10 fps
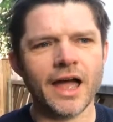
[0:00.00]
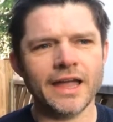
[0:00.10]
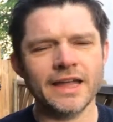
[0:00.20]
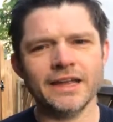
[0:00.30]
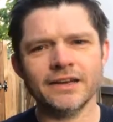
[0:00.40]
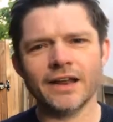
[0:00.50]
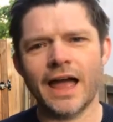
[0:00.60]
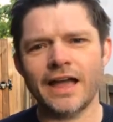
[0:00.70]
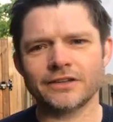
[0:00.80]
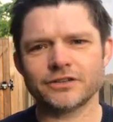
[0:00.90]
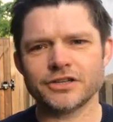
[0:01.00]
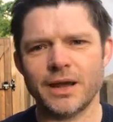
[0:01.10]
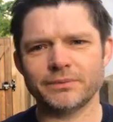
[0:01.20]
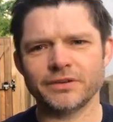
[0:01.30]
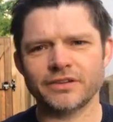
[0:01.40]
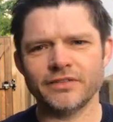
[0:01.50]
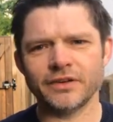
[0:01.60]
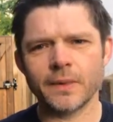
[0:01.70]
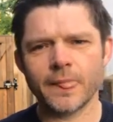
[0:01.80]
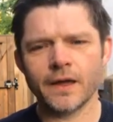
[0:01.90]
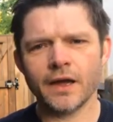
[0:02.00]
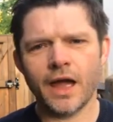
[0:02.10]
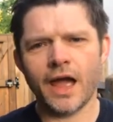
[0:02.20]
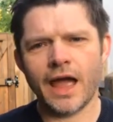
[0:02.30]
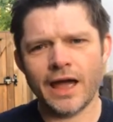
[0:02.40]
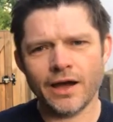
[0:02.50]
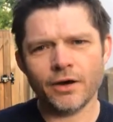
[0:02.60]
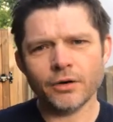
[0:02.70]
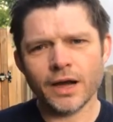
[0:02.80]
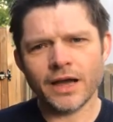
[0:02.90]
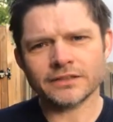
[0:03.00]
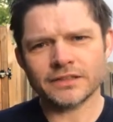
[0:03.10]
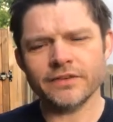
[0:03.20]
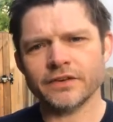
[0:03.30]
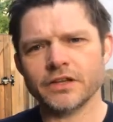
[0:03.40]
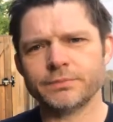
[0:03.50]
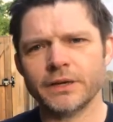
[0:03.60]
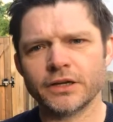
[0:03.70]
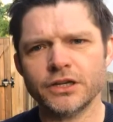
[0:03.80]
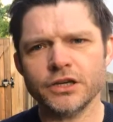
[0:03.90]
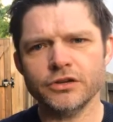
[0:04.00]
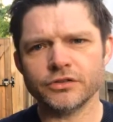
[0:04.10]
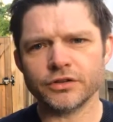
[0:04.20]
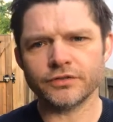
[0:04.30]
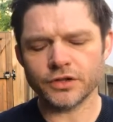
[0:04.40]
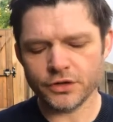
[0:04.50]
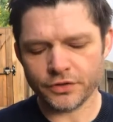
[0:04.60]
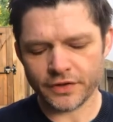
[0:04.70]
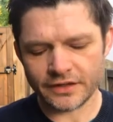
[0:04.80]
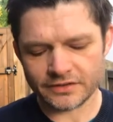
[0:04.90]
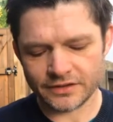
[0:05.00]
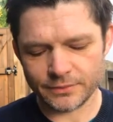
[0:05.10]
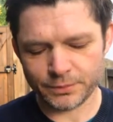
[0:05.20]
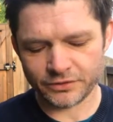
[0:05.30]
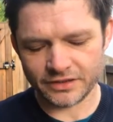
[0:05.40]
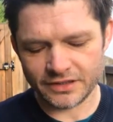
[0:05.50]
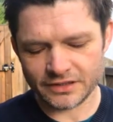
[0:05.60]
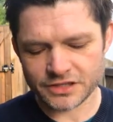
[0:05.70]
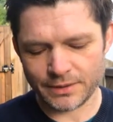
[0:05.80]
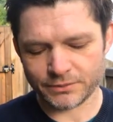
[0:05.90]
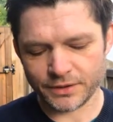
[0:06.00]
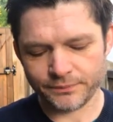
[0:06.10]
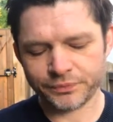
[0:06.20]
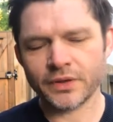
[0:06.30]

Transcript: in Acts chapter 7 how Stephen has been accused of two things in the preceding chapter.